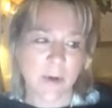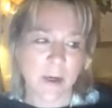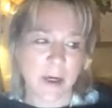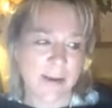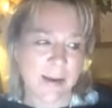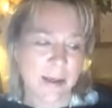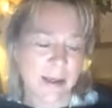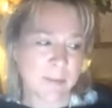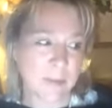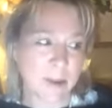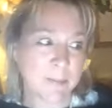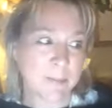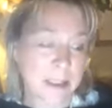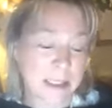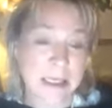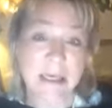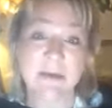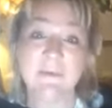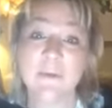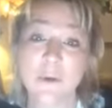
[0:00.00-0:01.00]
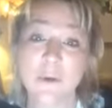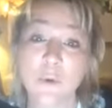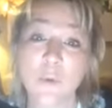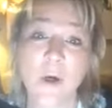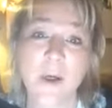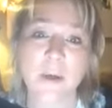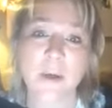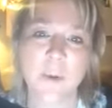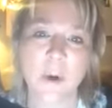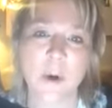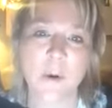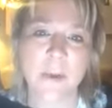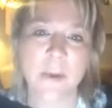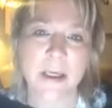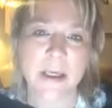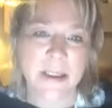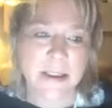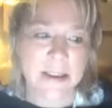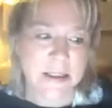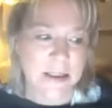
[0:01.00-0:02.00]
I mean, given the word
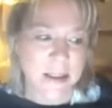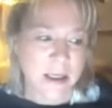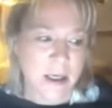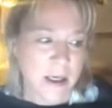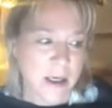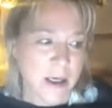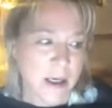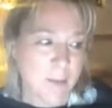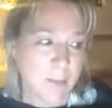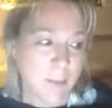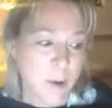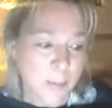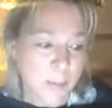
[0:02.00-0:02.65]
poppies, and